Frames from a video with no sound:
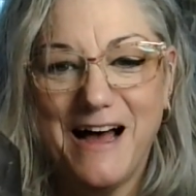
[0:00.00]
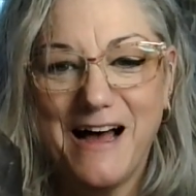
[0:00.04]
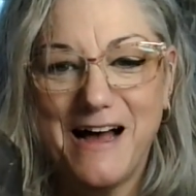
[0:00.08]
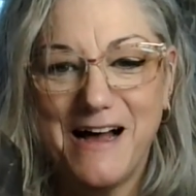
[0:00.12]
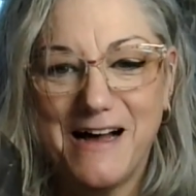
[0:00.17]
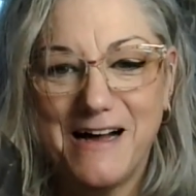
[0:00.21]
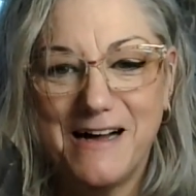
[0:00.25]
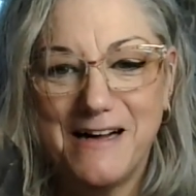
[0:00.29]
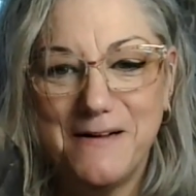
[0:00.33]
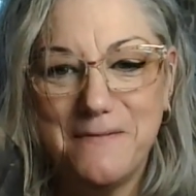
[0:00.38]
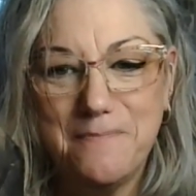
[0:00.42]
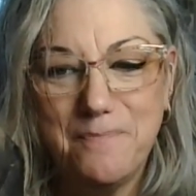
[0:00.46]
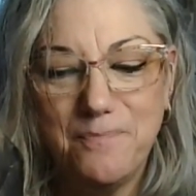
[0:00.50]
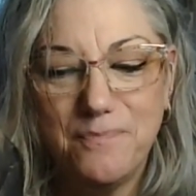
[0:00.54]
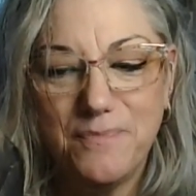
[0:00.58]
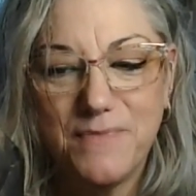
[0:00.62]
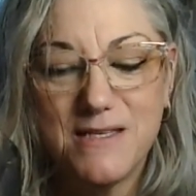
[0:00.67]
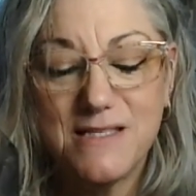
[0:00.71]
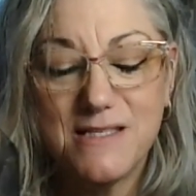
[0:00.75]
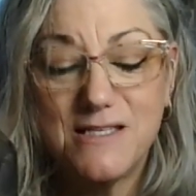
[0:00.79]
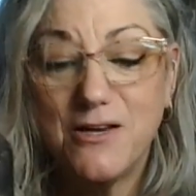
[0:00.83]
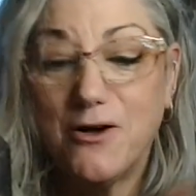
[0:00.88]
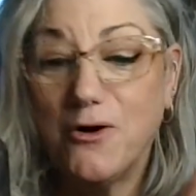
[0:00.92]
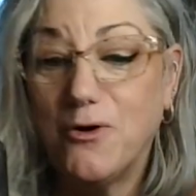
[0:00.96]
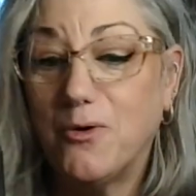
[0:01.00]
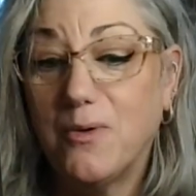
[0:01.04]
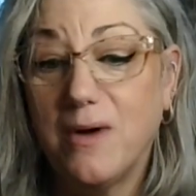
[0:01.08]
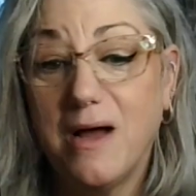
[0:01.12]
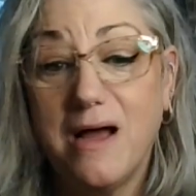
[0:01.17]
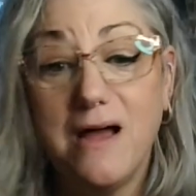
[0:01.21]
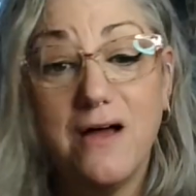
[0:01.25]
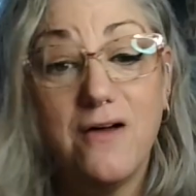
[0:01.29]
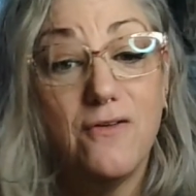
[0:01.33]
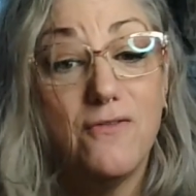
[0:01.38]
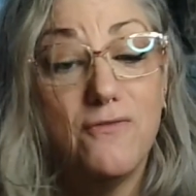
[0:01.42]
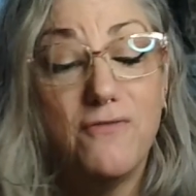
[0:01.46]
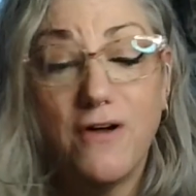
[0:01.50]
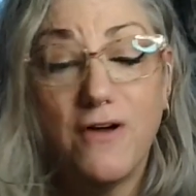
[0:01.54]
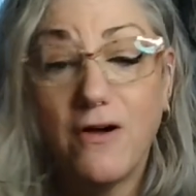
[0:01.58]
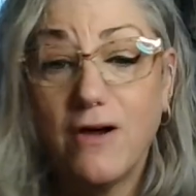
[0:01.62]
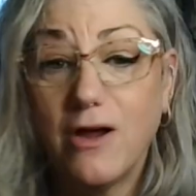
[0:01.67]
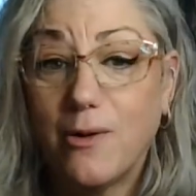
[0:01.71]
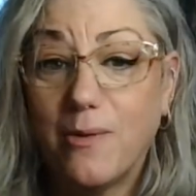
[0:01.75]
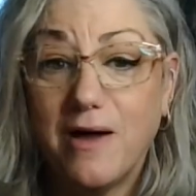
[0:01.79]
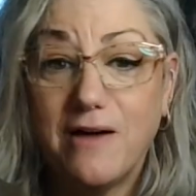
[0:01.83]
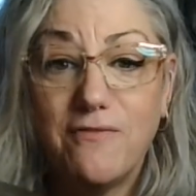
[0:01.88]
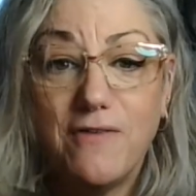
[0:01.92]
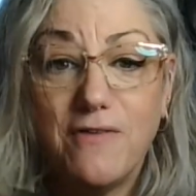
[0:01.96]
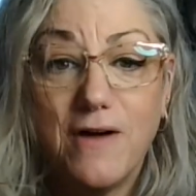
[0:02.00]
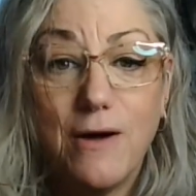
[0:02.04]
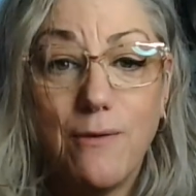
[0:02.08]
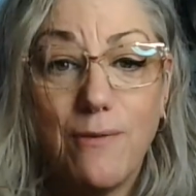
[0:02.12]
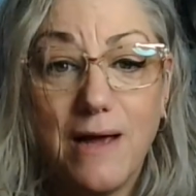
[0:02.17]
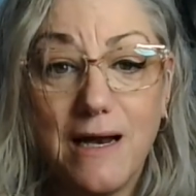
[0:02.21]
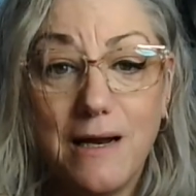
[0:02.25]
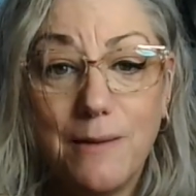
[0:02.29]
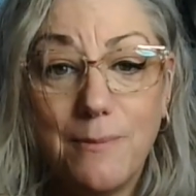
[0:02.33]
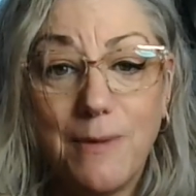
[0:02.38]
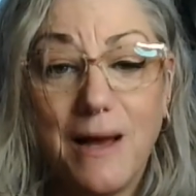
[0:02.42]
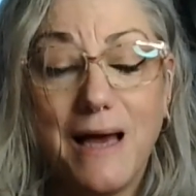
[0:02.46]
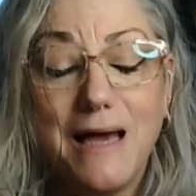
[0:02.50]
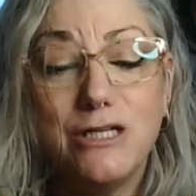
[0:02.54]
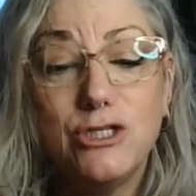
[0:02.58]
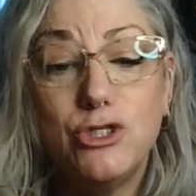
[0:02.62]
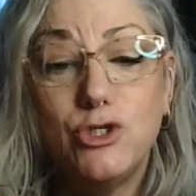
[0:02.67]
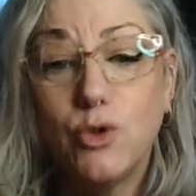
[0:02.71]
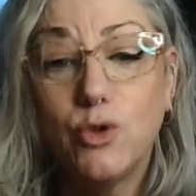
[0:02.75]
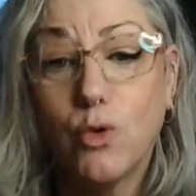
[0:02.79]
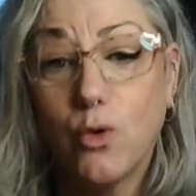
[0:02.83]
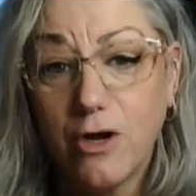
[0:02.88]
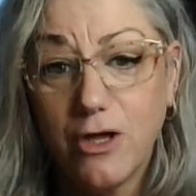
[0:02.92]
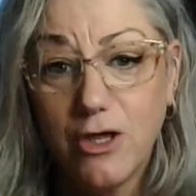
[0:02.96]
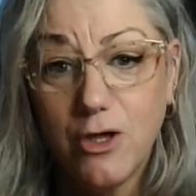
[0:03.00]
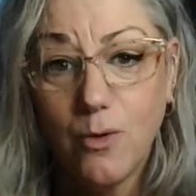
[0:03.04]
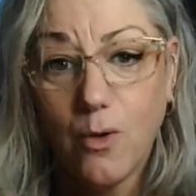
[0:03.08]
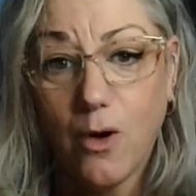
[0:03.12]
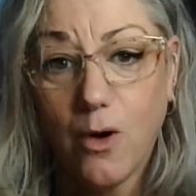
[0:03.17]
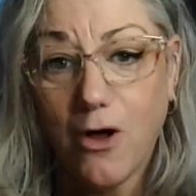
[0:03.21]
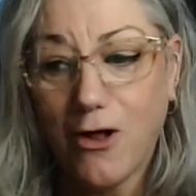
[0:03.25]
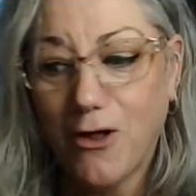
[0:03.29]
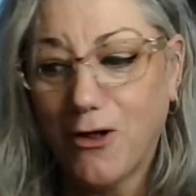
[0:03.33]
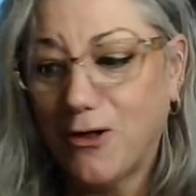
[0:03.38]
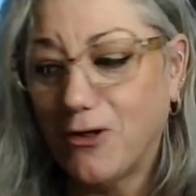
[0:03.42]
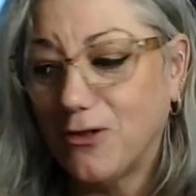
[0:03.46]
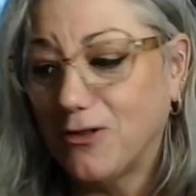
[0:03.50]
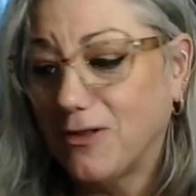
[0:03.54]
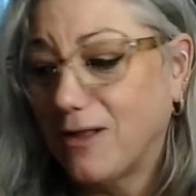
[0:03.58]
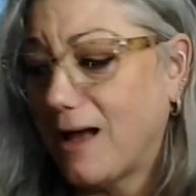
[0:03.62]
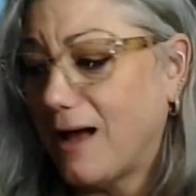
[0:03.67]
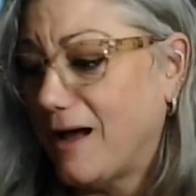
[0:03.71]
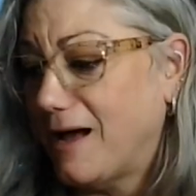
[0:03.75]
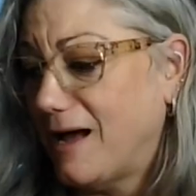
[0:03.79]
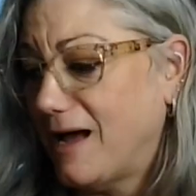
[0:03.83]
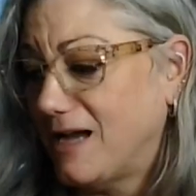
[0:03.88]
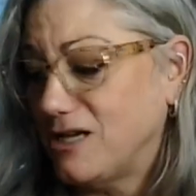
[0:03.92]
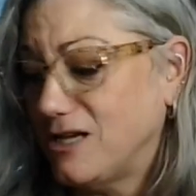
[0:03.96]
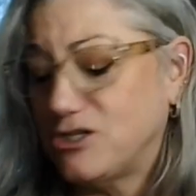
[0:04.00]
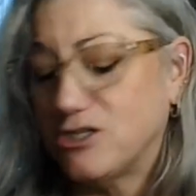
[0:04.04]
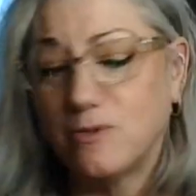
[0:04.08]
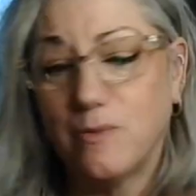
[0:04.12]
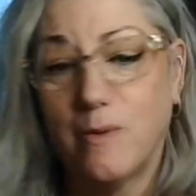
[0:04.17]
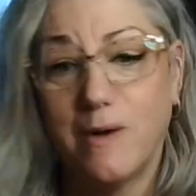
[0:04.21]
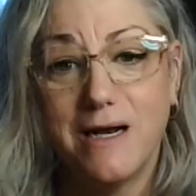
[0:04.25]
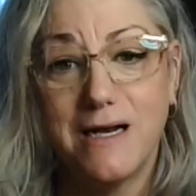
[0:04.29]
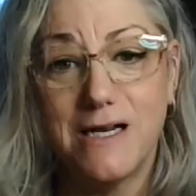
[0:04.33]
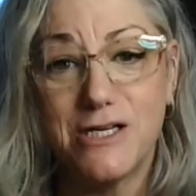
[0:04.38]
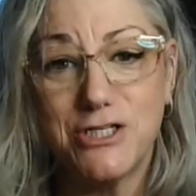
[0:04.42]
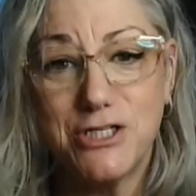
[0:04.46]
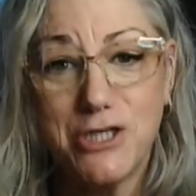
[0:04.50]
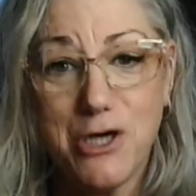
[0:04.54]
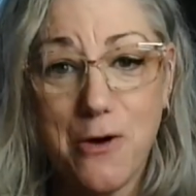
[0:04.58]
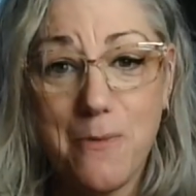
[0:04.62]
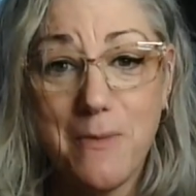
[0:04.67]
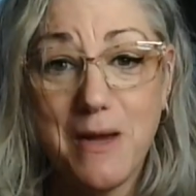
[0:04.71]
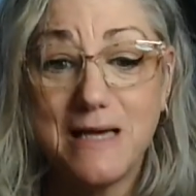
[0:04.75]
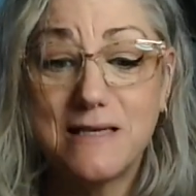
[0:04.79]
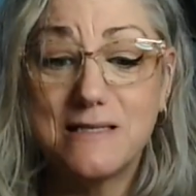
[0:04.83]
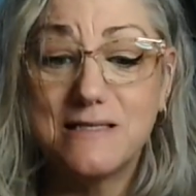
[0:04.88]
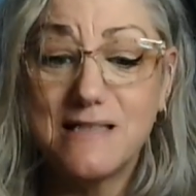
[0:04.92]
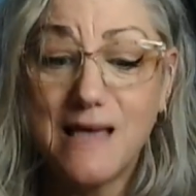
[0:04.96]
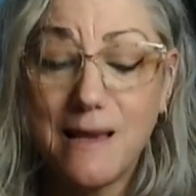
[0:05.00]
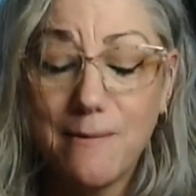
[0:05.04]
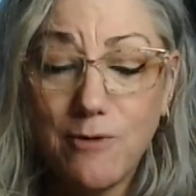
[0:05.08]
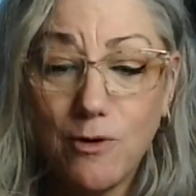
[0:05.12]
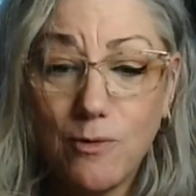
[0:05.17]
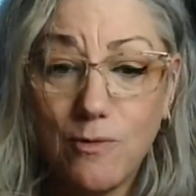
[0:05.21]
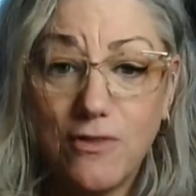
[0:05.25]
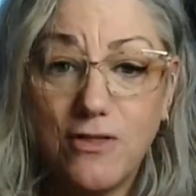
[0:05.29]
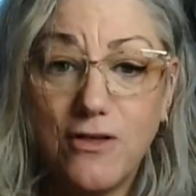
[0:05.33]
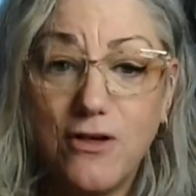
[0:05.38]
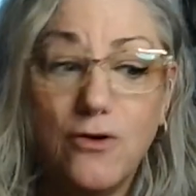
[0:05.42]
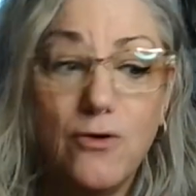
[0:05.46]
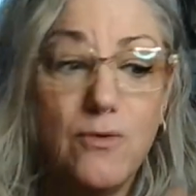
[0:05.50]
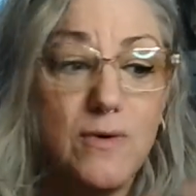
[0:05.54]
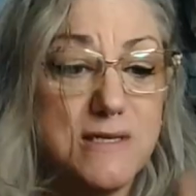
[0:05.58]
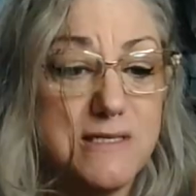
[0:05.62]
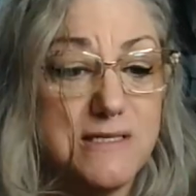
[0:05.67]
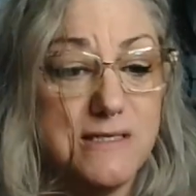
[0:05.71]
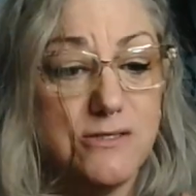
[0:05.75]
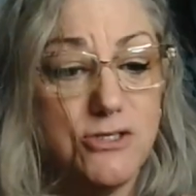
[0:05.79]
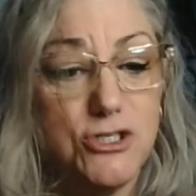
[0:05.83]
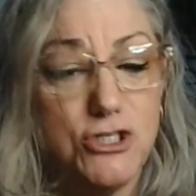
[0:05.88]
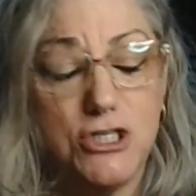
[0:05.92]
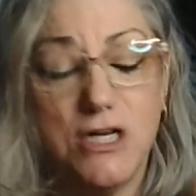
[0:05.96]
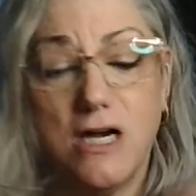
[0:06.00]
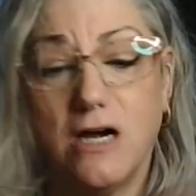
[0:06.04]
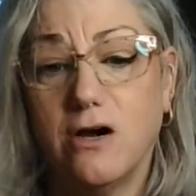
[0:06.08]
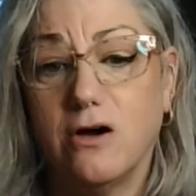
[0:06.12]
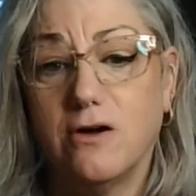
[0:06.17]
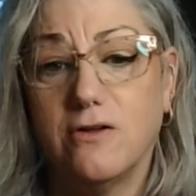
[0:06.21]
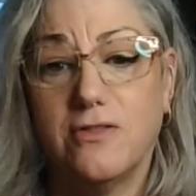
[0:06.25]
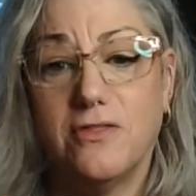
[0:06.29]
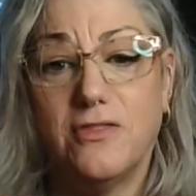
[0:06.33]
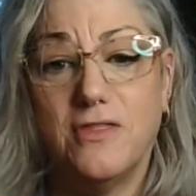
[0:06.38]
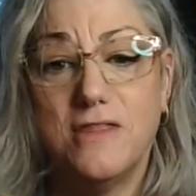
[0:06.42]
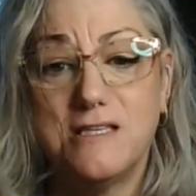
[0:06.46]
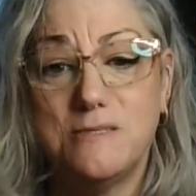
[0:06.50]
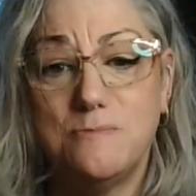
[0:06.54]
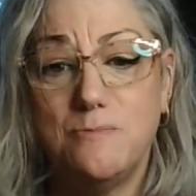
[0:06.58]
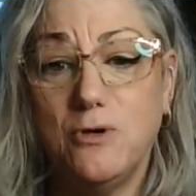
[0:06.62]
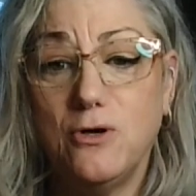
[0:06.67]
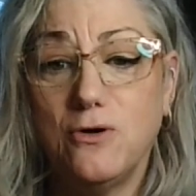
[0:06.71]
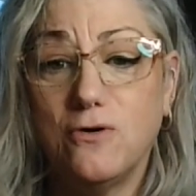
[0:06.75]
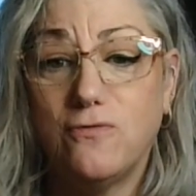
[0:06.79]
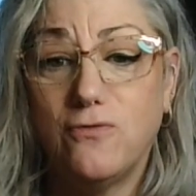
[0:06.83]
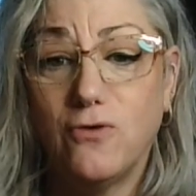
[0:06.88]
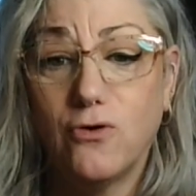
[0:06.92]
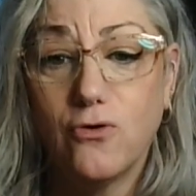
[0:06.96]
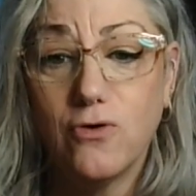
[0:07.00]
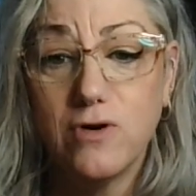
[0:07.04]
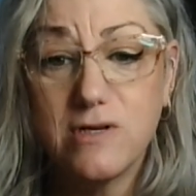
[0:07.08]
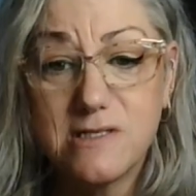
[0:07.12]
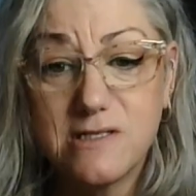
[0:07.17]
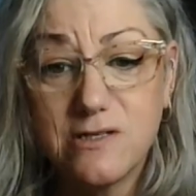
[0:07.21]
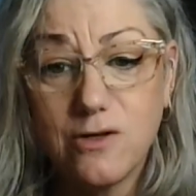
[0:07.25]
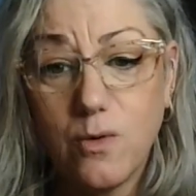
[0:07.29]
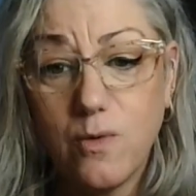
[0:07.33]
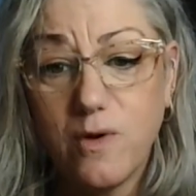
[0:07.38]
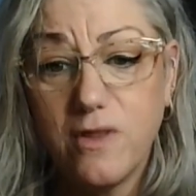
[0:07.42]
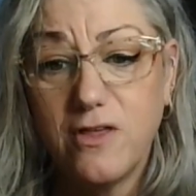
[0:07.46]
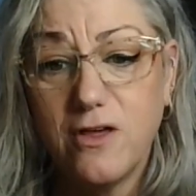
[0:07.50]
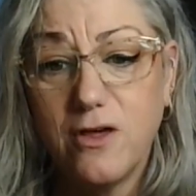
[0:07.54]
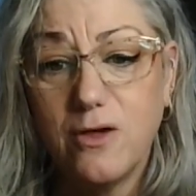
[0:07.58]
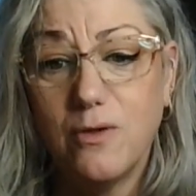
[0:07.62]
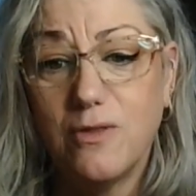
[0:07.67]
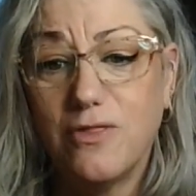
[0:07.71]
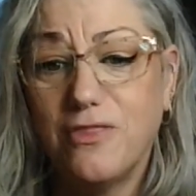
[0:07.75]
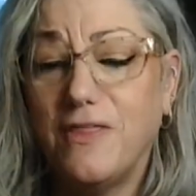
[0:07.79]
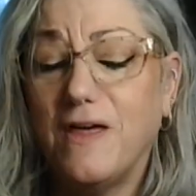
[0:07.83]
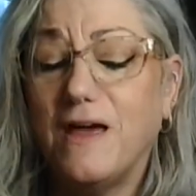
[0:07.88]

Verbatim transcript: Um, so, very quick, very random. I adore you all. Uh, I just wanted to share my excitement with you and share this beautiful crystal with you.